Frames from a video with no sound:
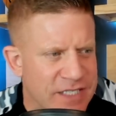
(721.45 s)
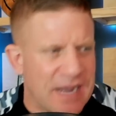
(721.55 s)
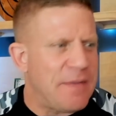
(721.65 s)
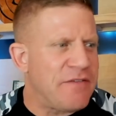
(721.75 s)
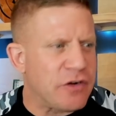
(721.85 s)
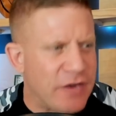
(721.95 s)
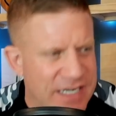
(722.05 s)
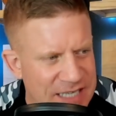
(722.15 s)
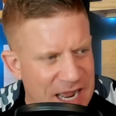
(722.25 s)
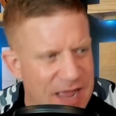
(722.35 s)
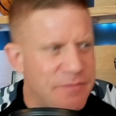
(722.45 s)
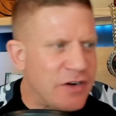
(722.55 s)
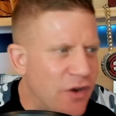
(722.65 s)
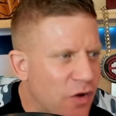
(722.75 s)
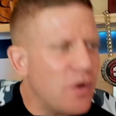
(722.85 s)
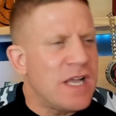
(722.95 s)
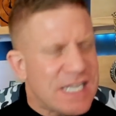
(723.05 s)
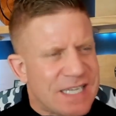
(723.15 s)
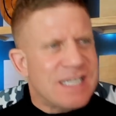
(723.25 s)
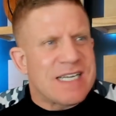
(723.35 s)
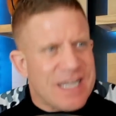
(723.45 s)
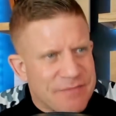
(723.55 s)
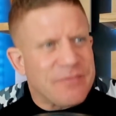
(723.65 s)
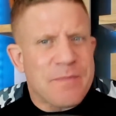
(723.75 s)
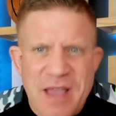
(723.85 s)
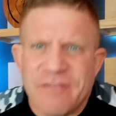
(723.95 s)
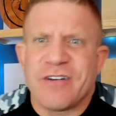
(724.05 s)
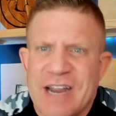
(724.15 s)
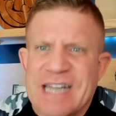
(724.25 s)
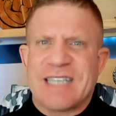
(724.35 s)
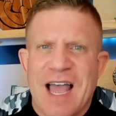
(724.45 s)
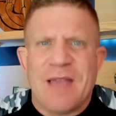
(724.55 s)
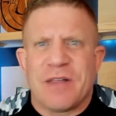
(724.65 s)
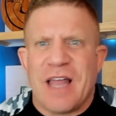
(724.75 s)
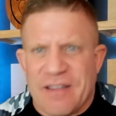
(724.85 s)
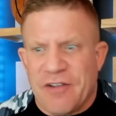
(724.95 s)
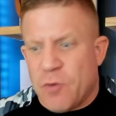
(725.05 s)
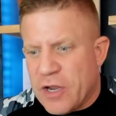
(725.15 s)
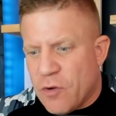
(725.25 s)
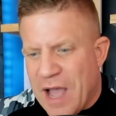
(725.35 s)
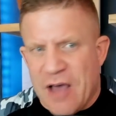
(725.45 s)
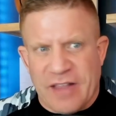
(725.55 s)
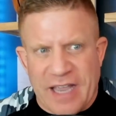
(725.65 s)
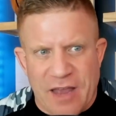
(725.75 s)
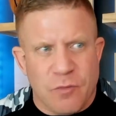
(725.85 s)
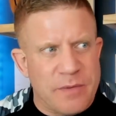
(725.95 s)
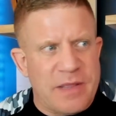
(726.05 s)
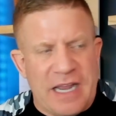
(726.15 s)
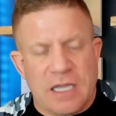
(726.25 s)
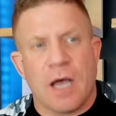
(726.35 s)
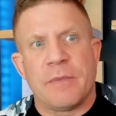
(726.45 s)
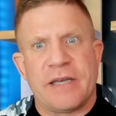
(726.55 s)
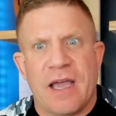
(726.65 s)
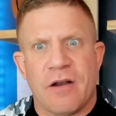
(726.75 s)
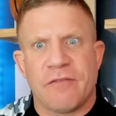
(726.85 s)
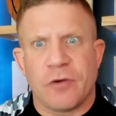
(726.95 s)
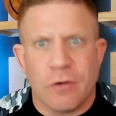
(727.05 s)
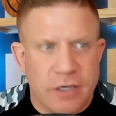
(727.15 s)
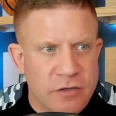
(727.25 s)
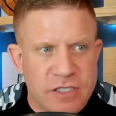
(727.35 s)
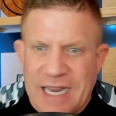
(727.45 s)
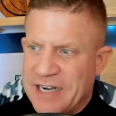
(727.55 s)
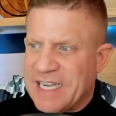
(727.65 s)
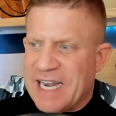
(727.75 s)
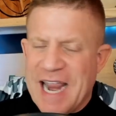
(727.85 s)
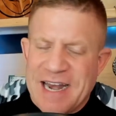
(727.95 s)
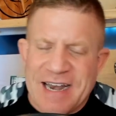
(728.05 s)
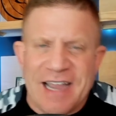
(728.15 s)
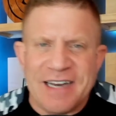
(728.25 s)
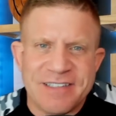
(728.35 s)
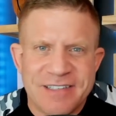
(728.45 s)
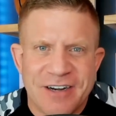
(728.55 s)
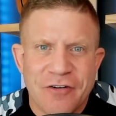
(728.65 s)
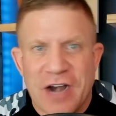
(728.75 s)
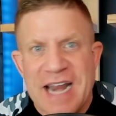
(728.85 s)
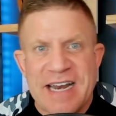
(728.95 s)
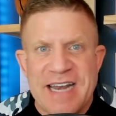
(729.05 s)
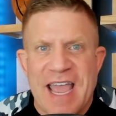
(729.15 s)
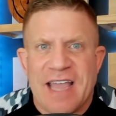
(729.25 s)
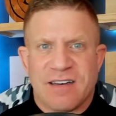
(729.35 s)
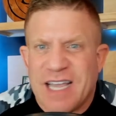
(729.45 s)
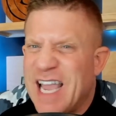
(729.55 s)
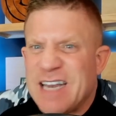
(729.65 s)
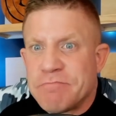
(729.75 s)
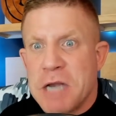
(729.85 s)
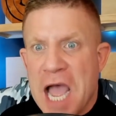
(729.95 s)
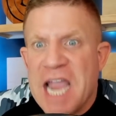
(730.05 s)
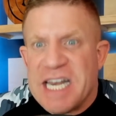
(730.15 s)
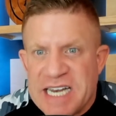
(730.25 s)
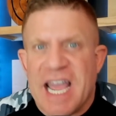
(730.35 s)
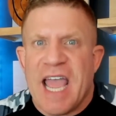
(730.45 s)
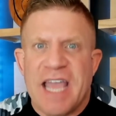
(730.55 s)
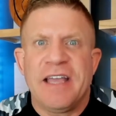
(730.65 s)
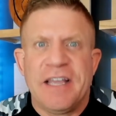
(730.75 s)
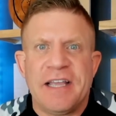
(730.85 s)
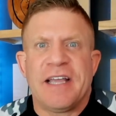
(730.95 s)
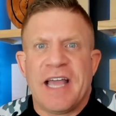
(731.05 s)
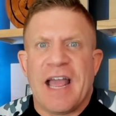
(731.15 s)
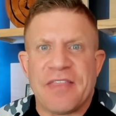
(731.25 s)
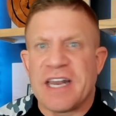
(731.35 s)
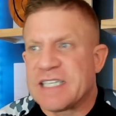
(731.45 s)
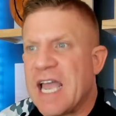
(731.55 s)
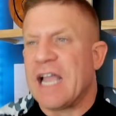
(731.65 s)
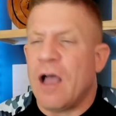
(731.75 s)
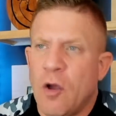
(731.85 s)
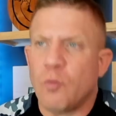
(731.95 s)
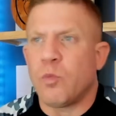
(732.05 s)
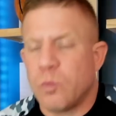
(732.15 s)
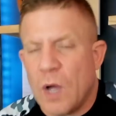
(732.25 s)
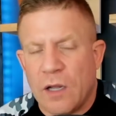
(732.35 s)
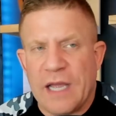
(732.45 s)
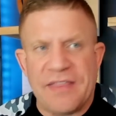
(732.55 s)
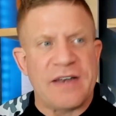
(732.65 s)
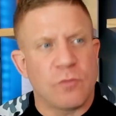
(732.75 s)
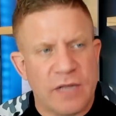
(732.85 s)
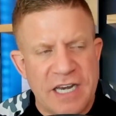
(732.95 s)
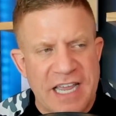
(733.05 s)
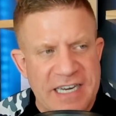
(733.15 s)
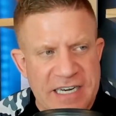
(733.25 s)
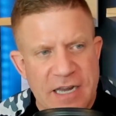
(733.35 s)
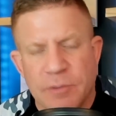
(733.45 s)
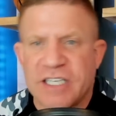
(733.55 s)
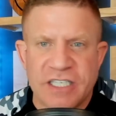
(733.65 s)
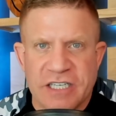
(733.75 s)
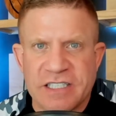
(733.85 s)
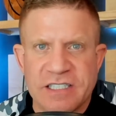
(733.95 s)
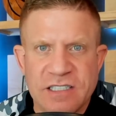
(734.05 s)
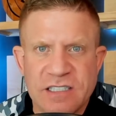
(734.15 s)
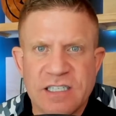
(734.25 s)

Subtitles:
It's like, I'm having a great time, you know, I'm having a great time. But like, if I want to go out, like, I don't want to be like coming down on Norco. So now you're taking eight a night, you know, or eight a day, eight, nine a day. And then it's like, oh, well, and then you get into double digits.